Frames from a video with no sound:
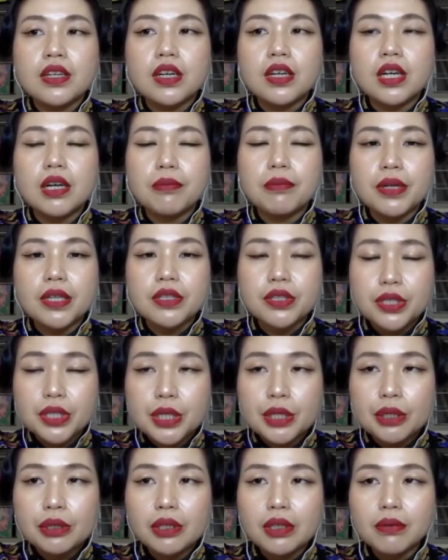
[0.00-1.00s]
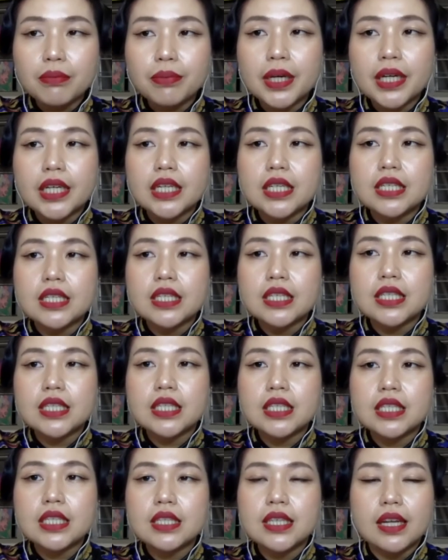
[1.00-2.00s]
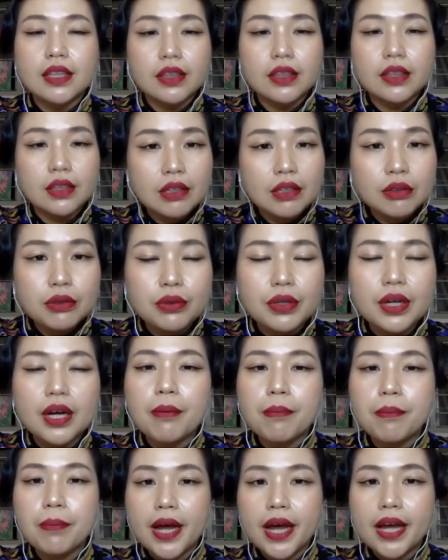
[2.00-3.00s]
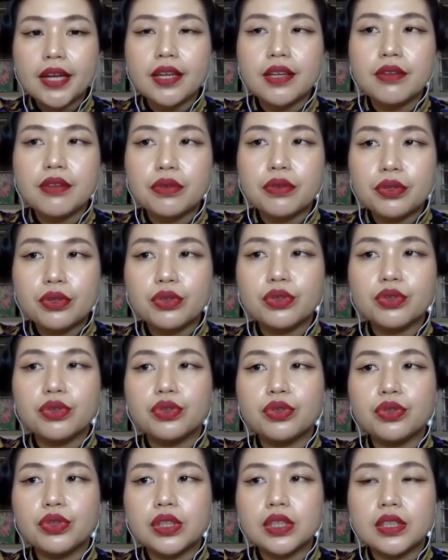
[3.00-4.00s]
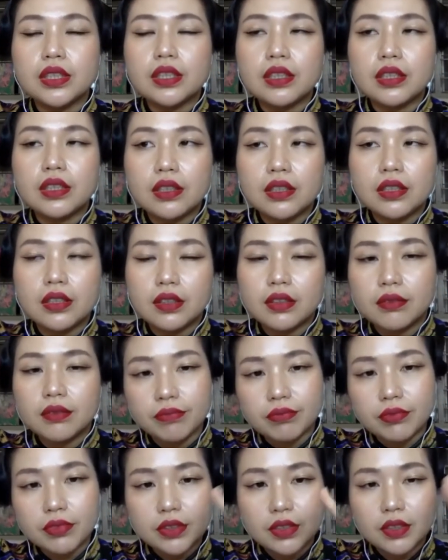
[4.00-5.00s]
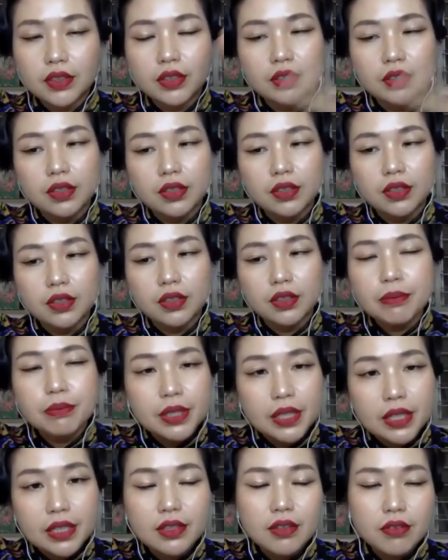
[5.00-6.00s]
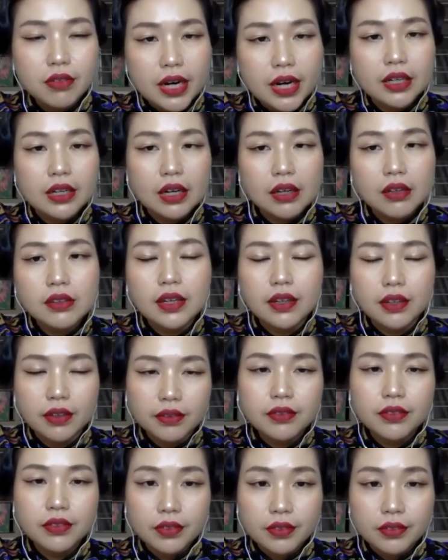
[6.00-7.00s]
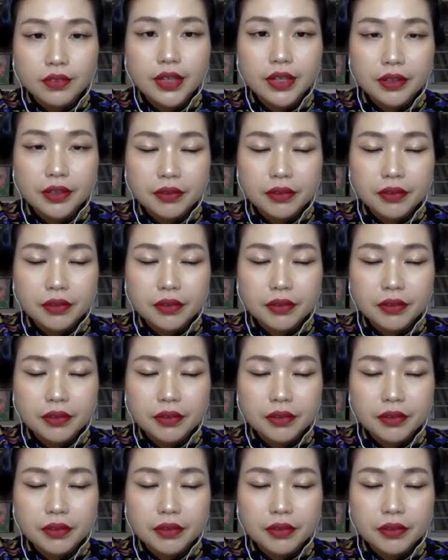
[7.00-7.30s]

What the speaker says: a bit slow, but it's starting to come back into the stability right now. Right.